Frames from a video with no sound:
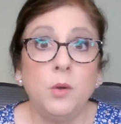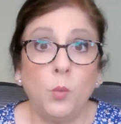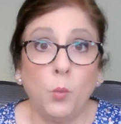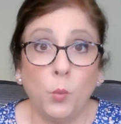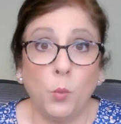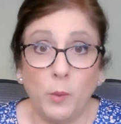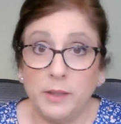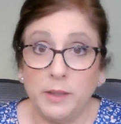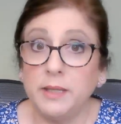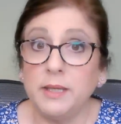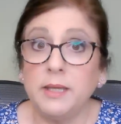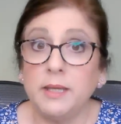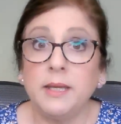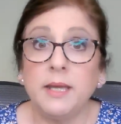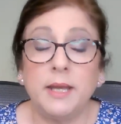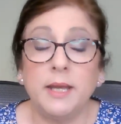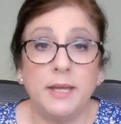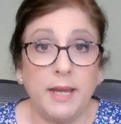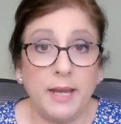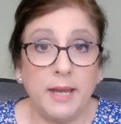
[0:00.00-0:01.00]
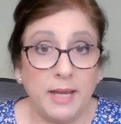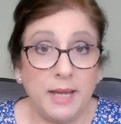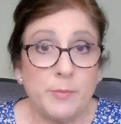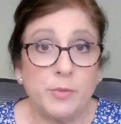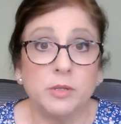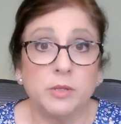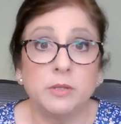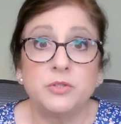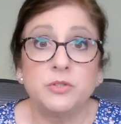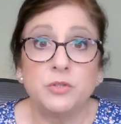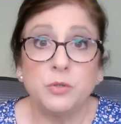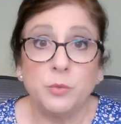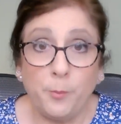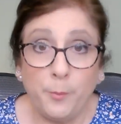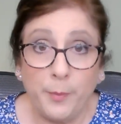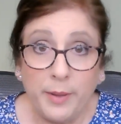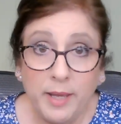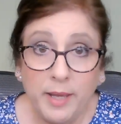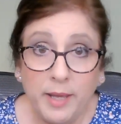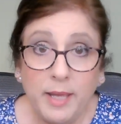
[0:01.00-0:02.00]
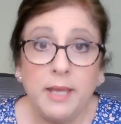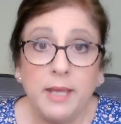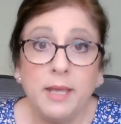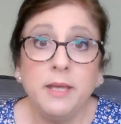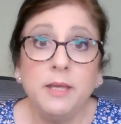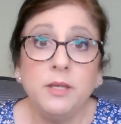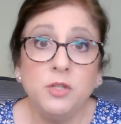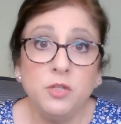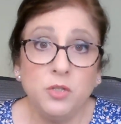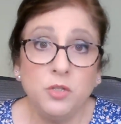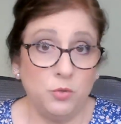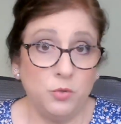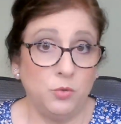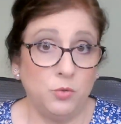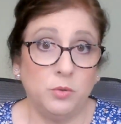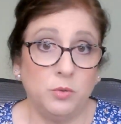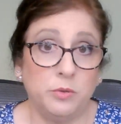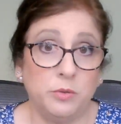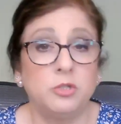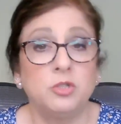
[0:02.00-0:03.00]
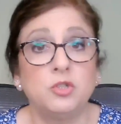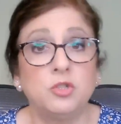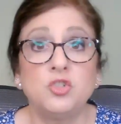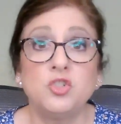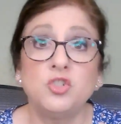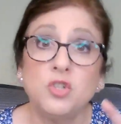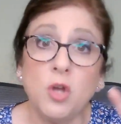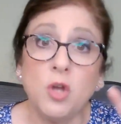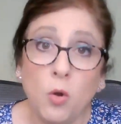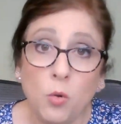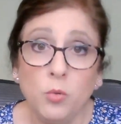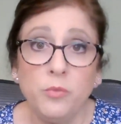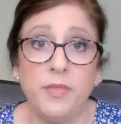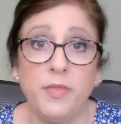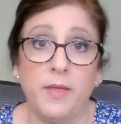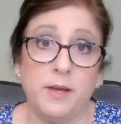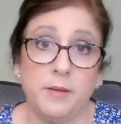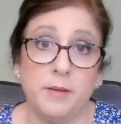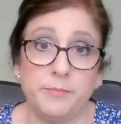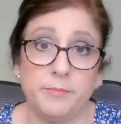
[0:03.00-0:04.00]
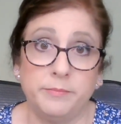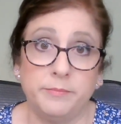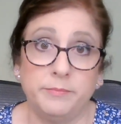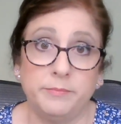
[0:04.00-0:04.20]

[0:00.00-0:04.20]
willing, and able to pay you to show them,